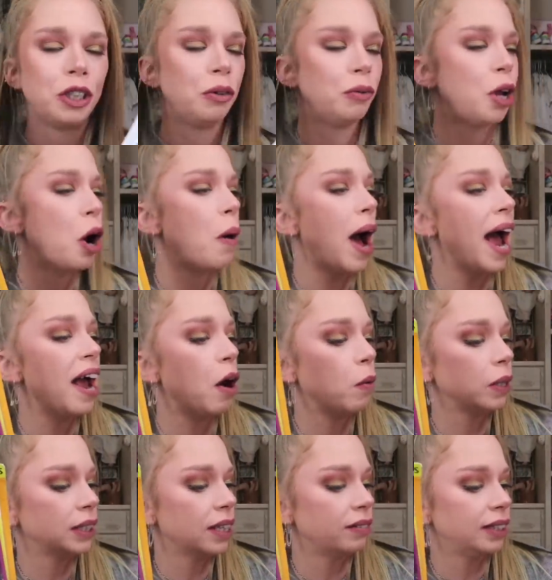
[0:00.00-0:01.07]
You know I
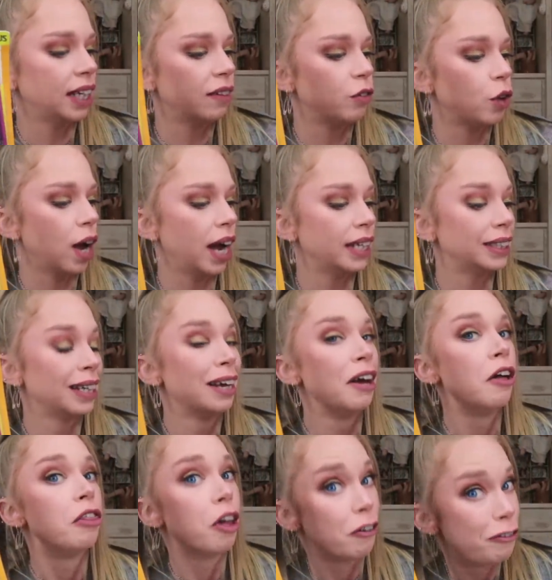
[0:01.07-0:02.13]
always love to give you guys
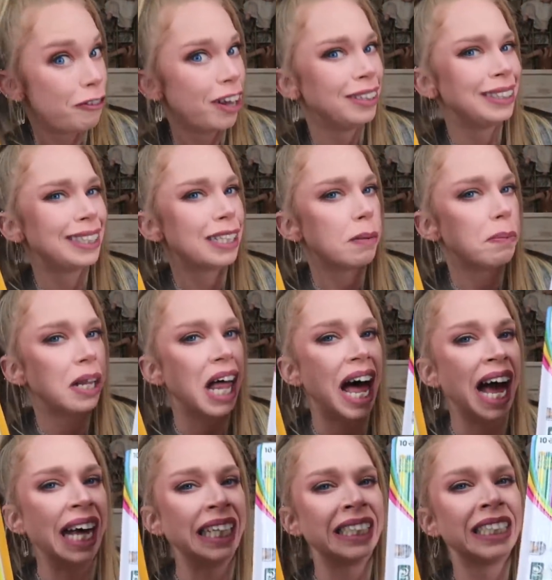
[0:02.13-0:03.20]
the fun
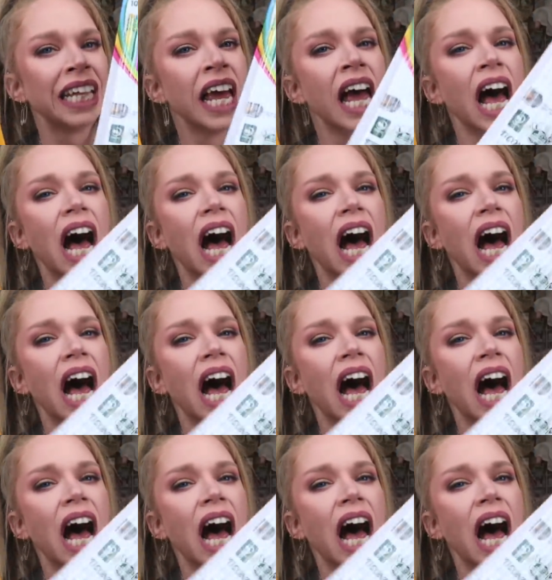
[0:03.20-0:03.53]
supplies.